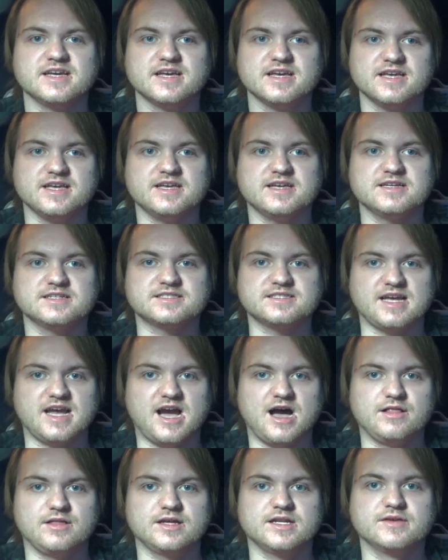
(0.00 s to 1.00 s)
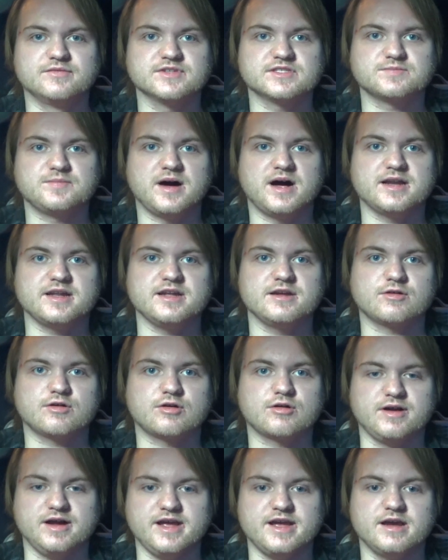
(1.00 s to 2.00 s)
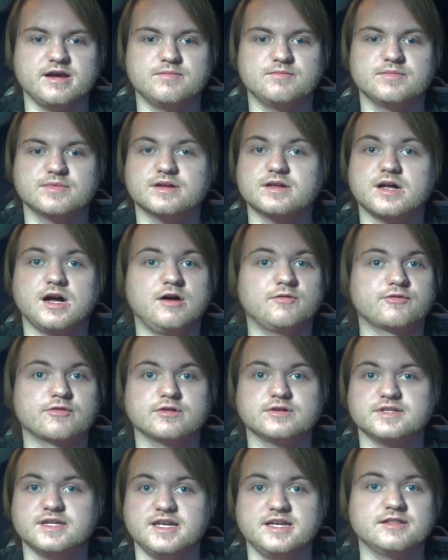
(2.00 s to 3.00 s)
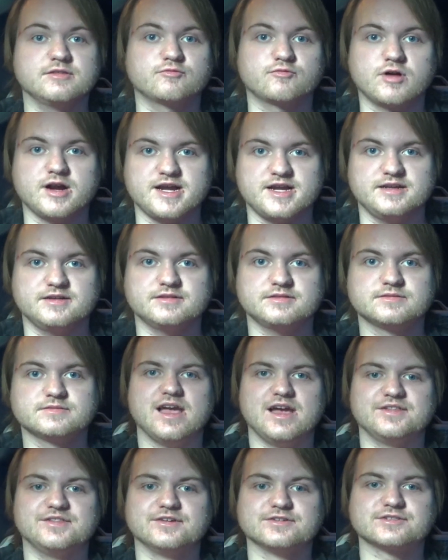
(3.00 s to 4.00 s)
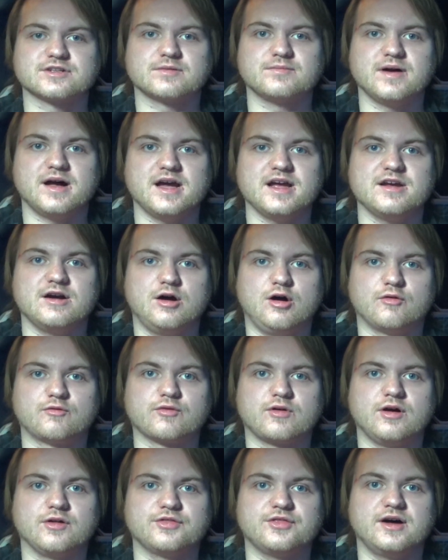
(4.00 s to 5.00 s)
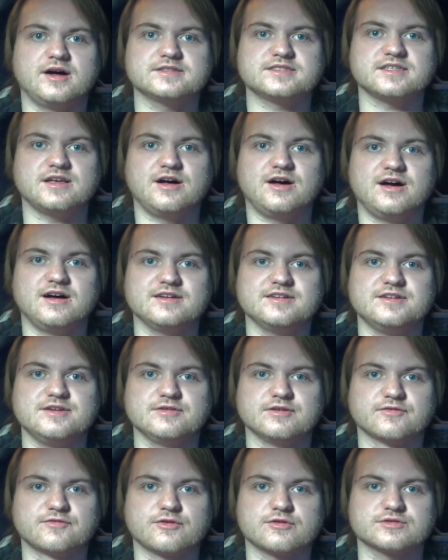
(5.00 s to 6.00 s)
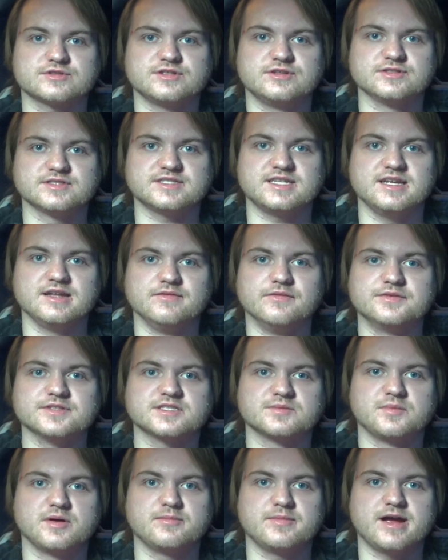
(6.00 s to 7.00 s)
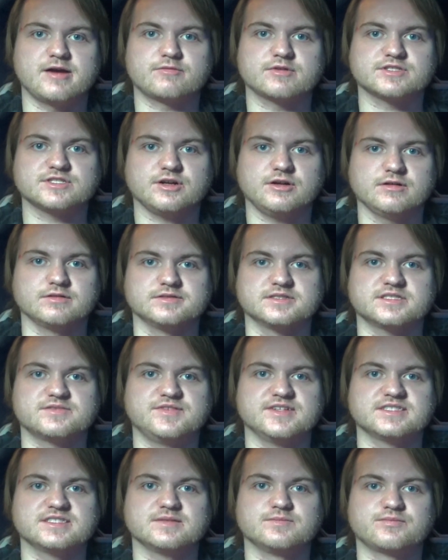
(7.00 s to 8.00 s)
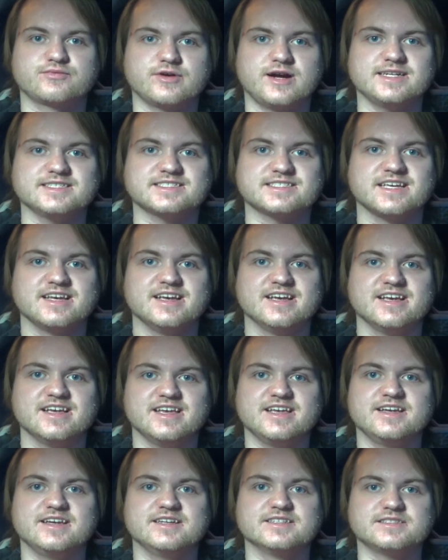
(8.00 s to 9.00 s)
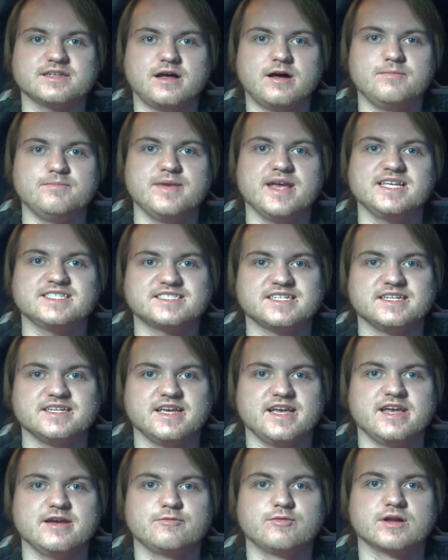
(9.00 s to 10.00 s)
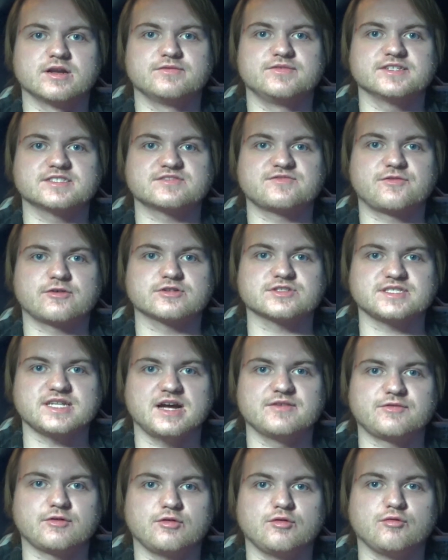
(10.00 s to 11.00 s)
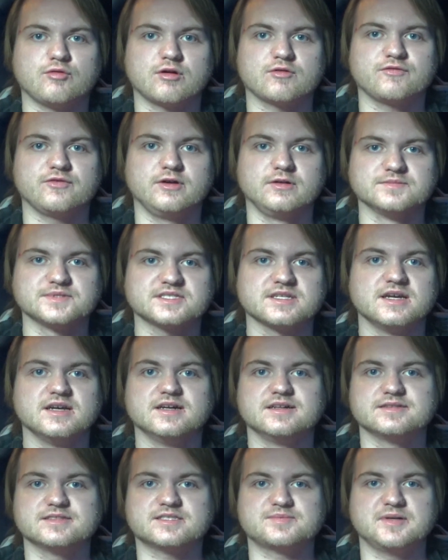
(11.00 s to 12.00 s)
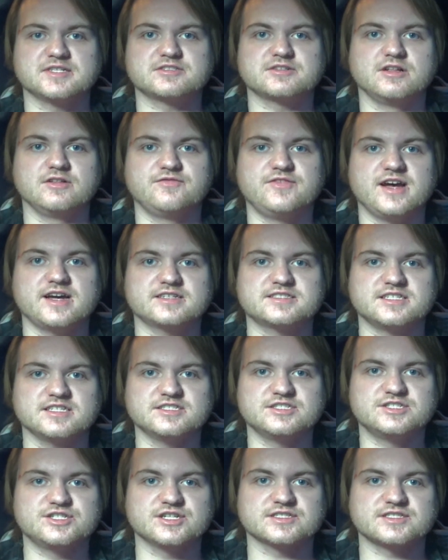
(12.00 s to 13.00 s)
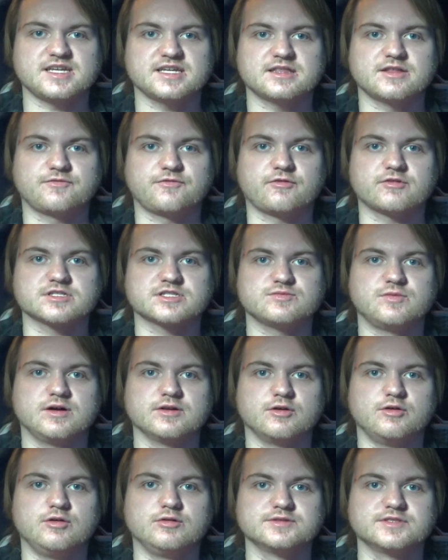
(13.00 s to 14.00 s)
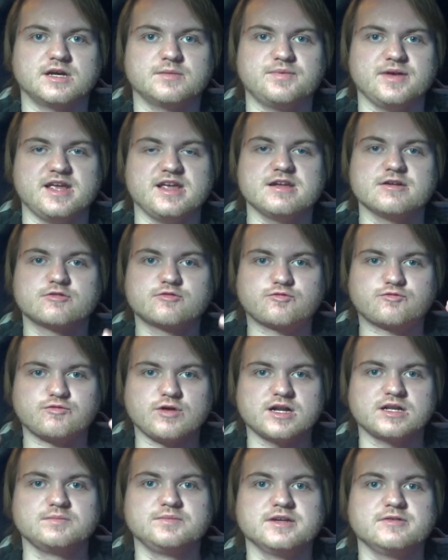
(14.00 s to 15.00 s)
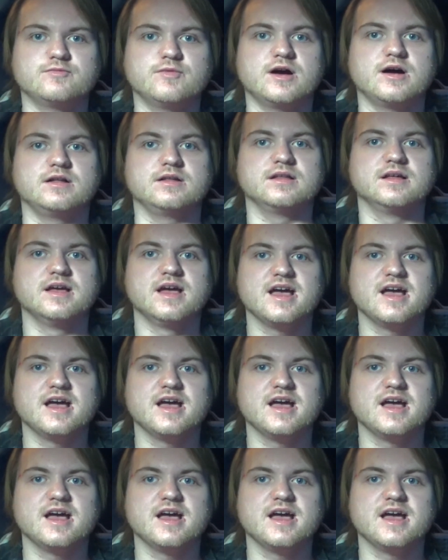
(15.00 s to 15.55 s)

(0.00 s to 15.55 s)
his outline of his body or him covered in the rain. And those are my overall thoughts on Universal's The Invisible Man Returns. Vincent Price is amazing in one of his first ever horror films. The special effects, just like the first one, holds up incredibly well